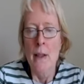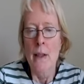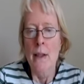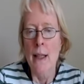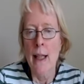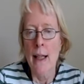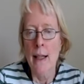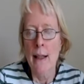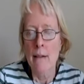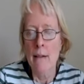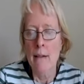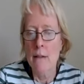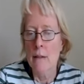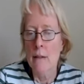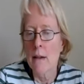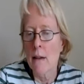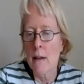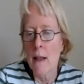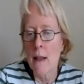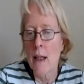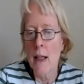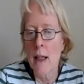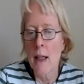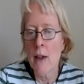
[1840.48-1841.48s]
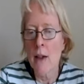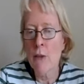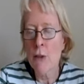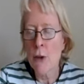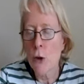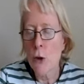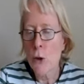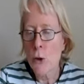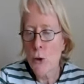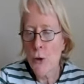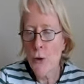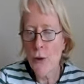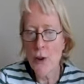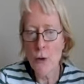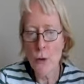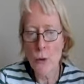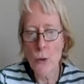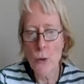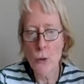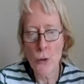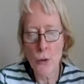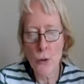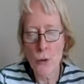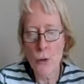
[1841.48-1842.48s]
Now, of course, there's
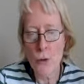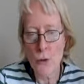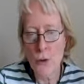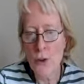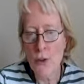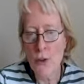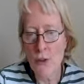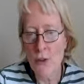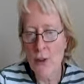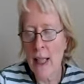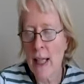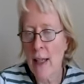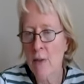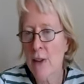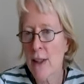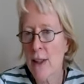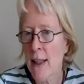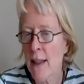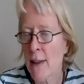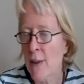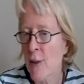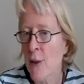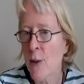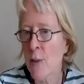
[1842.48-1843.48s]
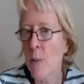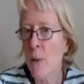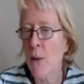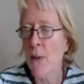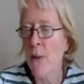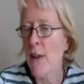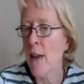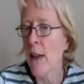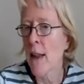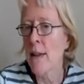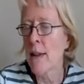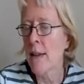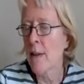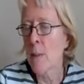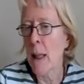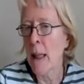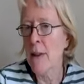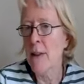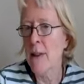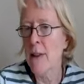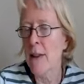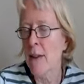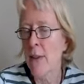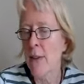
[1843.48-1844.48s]
all sorts of caveats with the
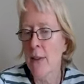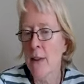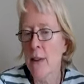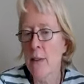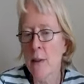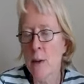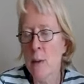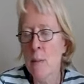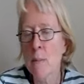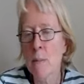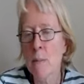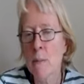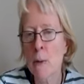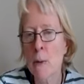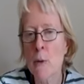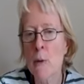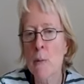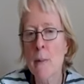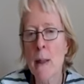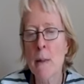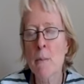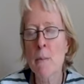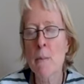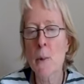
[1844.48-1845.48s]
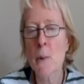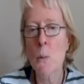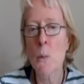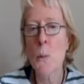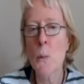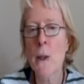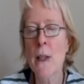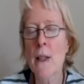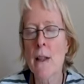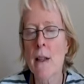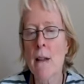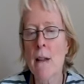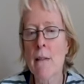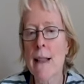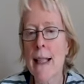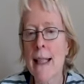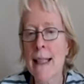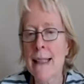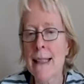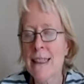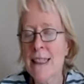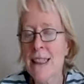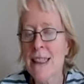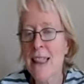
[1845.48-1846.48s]
adiabatic theorem, but remember we are
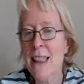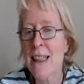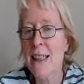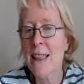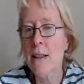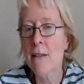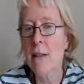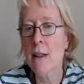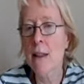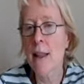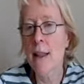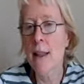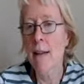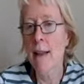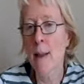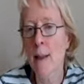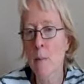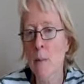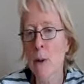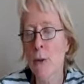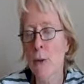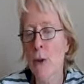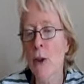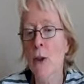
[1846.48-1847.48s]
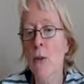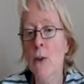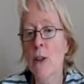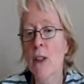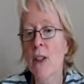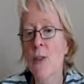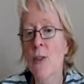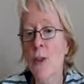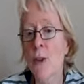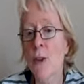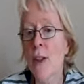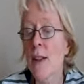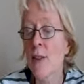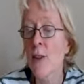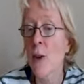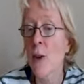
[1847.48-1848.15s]
engineering our Hamiltonians here,